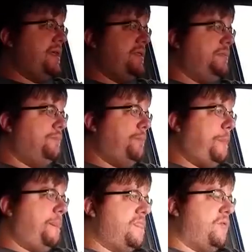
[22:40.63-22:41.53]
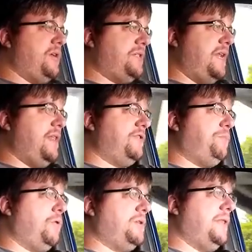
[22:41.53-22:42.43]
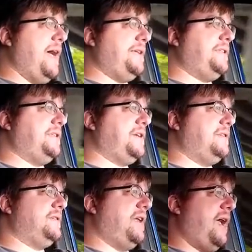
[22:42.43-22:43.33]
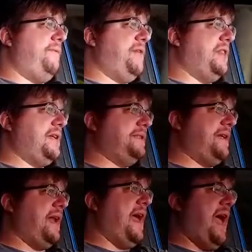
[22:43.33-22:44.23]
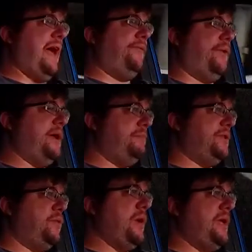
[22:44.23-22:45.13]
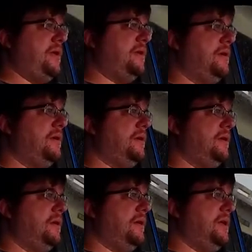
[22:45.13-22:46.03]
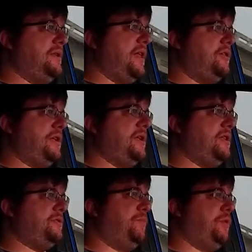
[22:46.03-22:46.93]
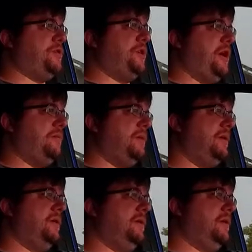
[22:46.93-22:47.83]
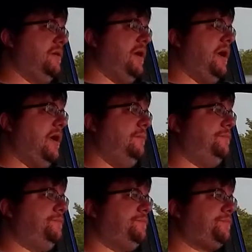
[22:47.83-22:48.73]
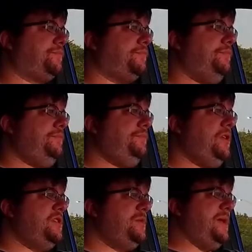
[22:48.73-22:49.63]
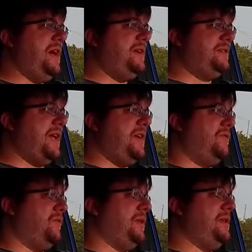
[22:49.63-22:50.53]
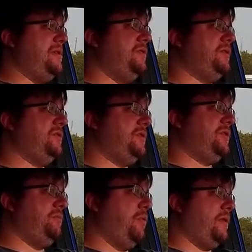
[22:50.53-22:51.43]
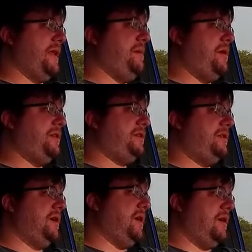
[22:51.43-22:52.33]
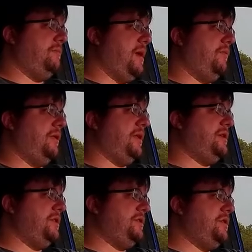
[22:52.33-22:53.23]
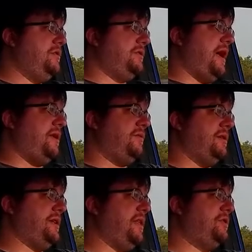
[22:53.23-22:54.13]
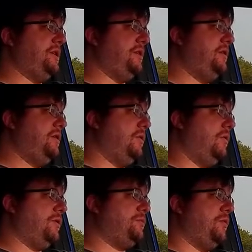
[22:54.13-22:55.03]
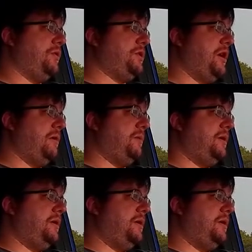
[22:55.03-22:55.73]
then the reason I left Sport to last is because I feel like it's kind of halfway in between Intelligent and Sport Sharp. Um, to be honest, I don't really use Sport that much. Um, I really just use either Intelligent or Sport Sharp.